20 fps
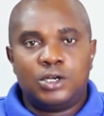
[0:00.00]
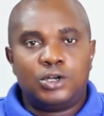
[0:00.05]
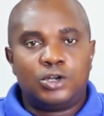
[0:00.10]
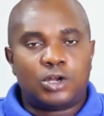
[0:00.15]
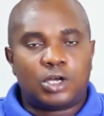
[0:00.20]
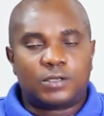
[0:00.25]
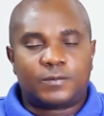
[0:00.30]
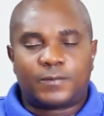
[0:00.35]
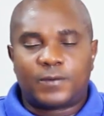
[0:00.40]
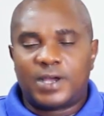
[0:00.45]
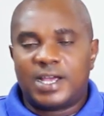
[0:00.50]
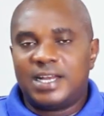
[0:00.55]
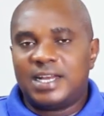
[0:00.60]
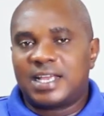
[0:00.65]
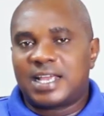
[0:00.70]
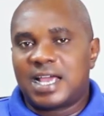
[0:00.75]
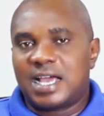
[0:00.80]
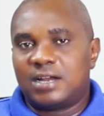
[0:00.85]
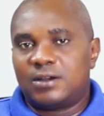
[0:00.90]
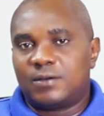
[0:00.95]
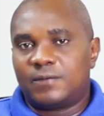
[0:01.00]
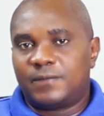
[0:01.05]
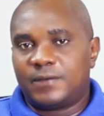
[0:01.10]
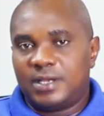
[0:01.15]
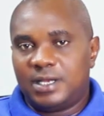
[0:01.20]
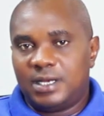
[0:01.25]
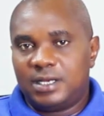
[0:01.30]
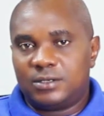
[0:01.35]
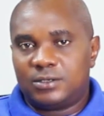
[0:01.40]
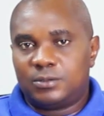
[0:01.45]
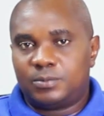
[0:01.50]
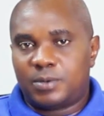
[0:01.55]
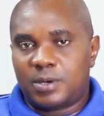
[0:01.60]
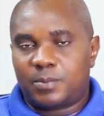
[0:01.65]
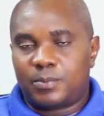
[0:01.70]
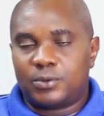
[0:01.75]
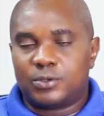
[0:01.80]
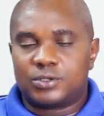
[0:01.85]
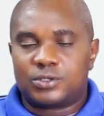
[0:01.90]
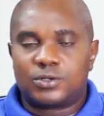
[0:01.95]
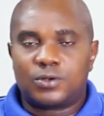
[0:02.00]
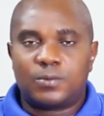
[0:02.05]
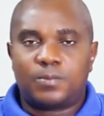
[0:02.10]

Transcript: not for any kind of illegal purpose.